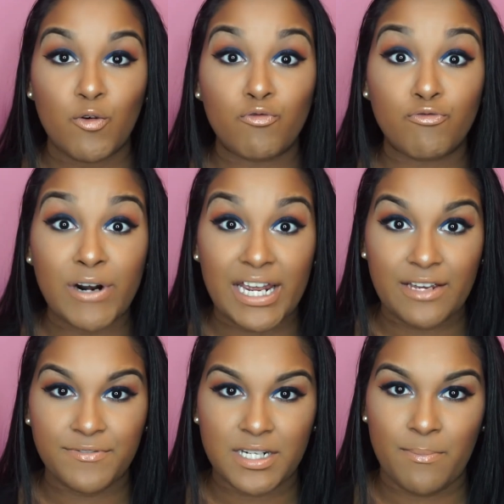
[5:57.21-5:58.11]

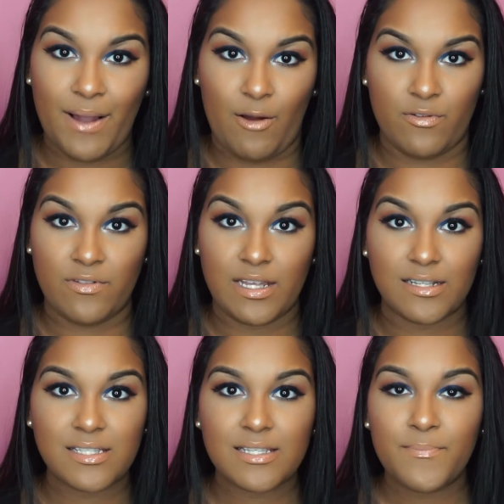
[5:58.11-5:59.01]
raved about
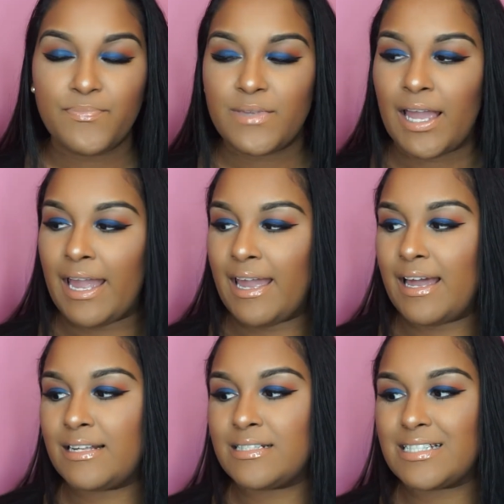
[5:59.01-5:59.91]
this,
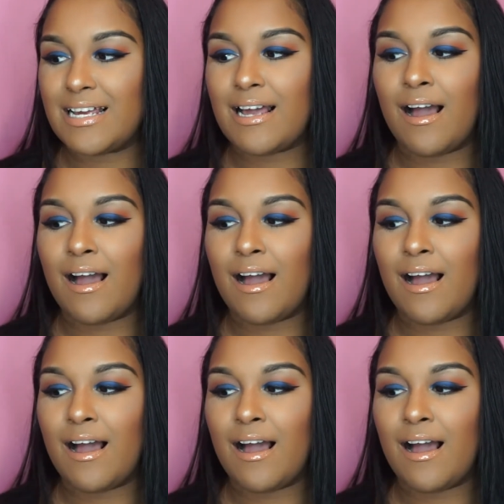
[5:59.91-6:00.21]
and